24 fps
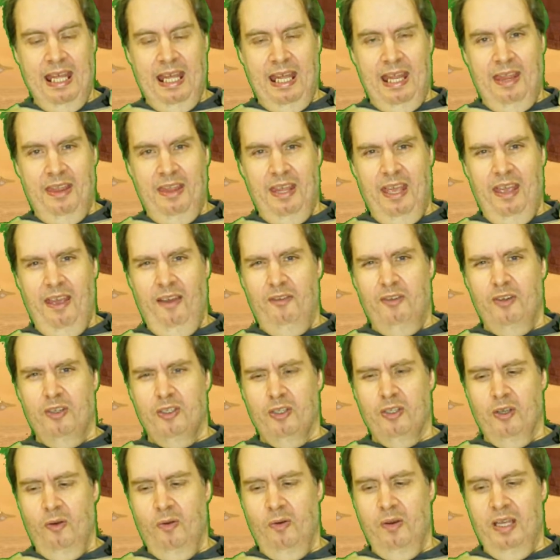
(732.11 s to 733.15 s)
they have
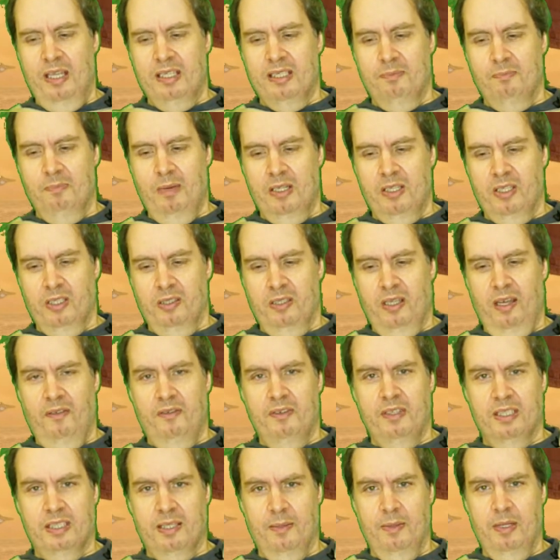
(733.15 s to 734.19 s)
shown as much love
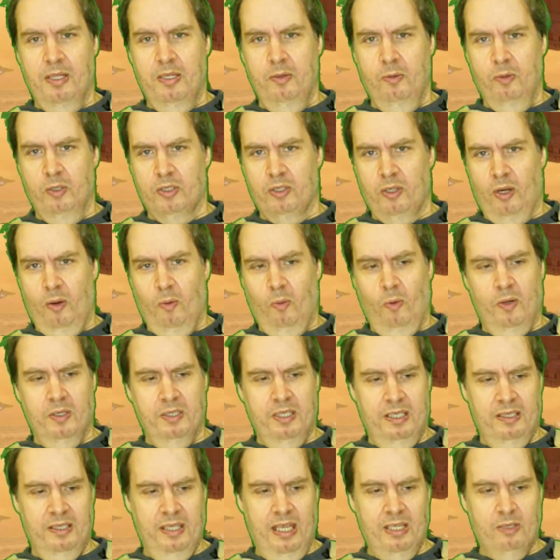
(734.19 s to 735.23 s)
to some of the newer Star Wars
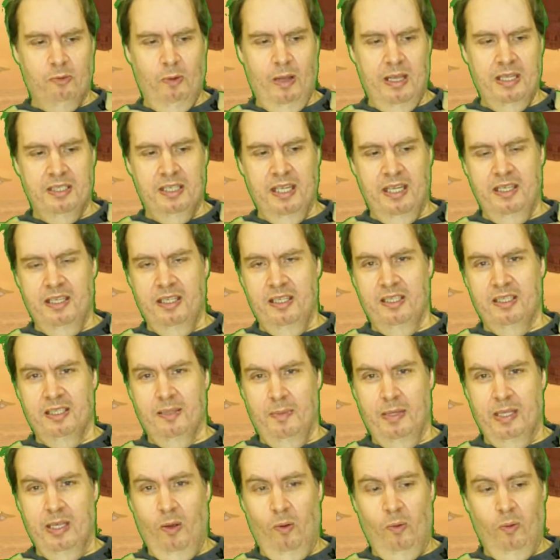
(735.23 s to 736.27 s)
as, as West End did to some
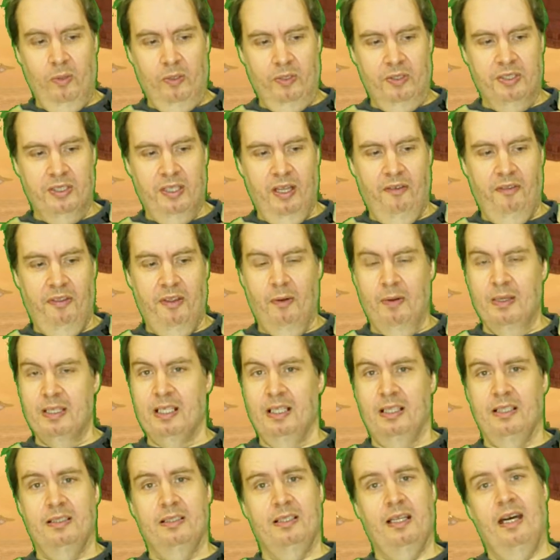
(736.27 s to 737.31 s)
of the older stuff. There is a
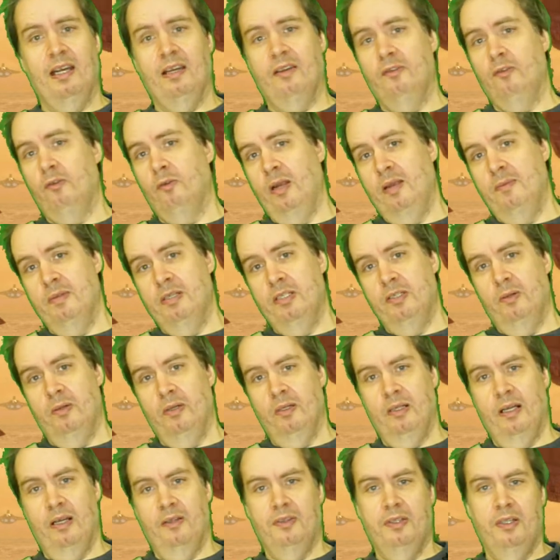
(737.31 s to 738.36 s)
lot of great
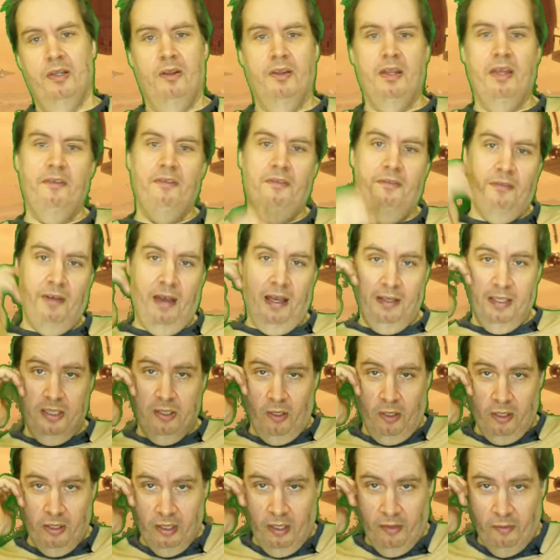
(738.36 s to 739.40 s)
material out there. They finally
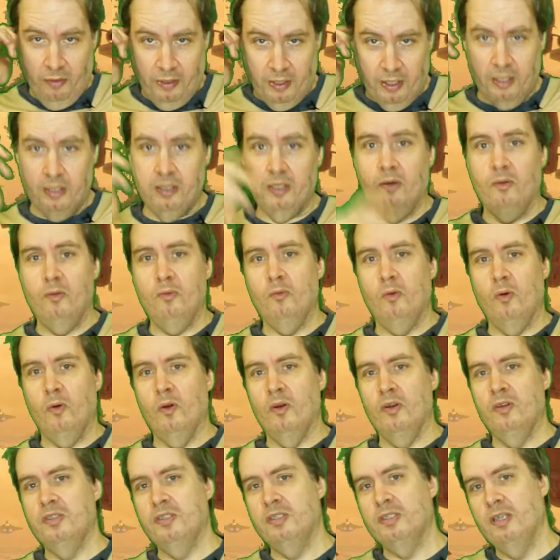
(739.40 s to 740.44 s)
started covering the Clone
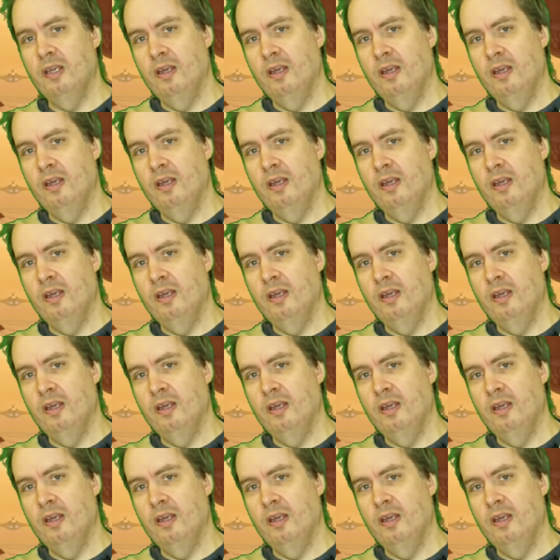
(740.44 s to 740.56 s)
Wars,